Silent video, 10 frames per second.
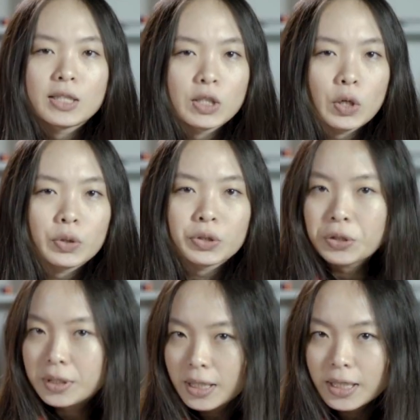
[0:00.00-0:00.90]
So the
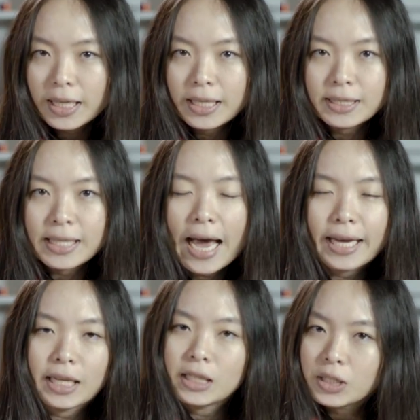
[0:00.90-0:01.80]
good thing is
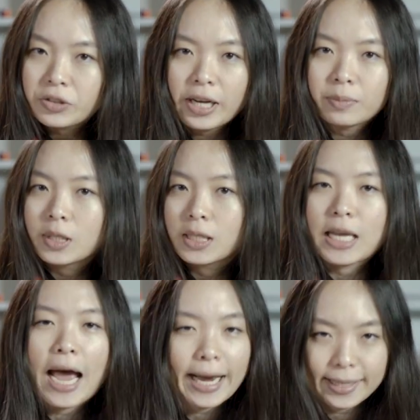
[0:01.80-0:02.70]
that Instagram
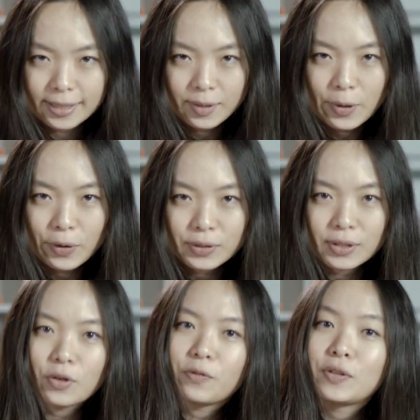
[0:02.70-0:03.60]
doesn't hide any
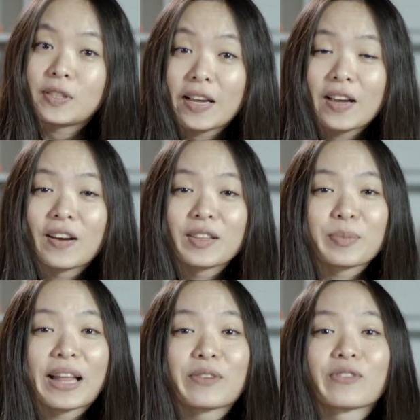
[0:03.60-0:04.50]
posts, so if you stay on the
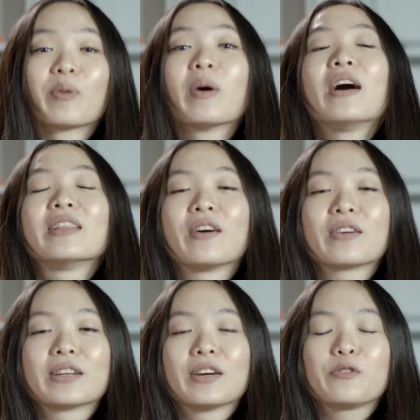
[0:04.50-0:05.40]
platform
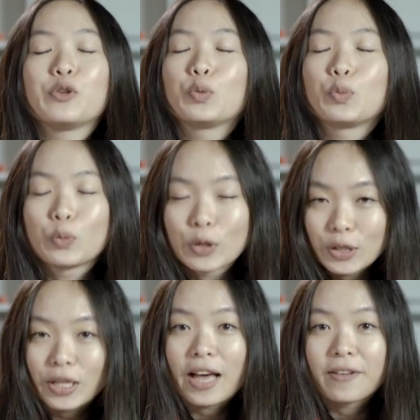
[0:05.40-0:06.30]
long enough, you
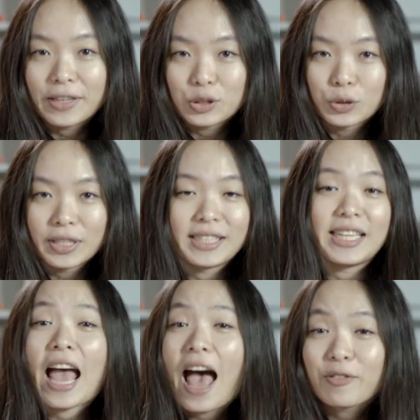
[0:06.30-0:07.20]
will eventually
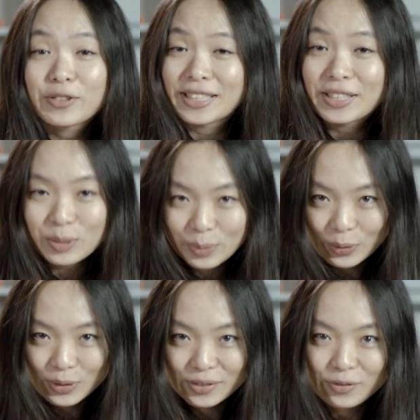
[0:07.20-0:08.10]
see every single
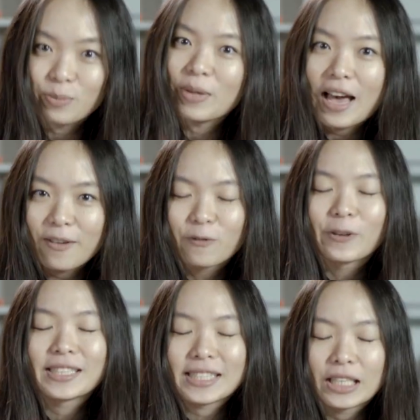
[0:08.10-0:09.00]
post from
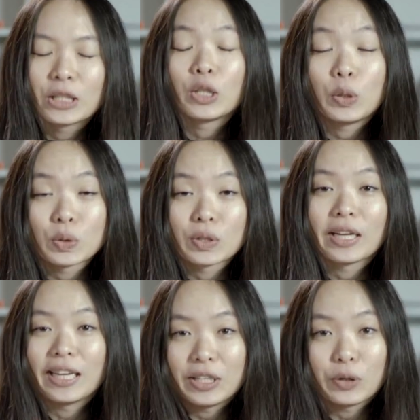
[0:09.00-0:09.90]
every single user
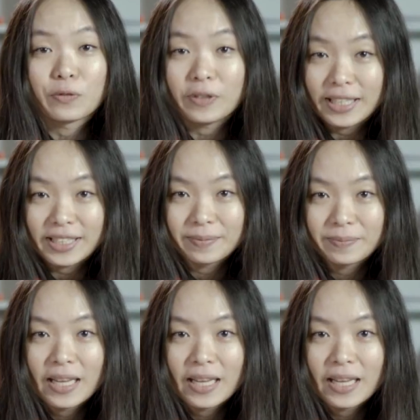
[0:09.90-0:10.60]
in your feed.